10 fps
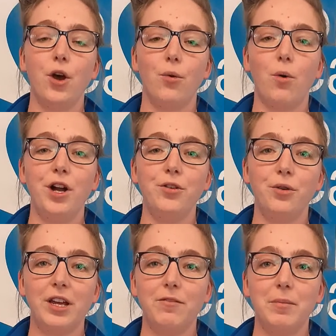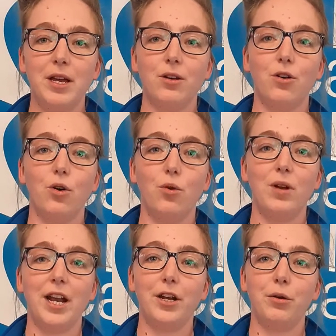why not give me a call
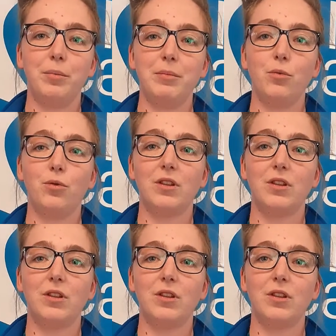and I would be more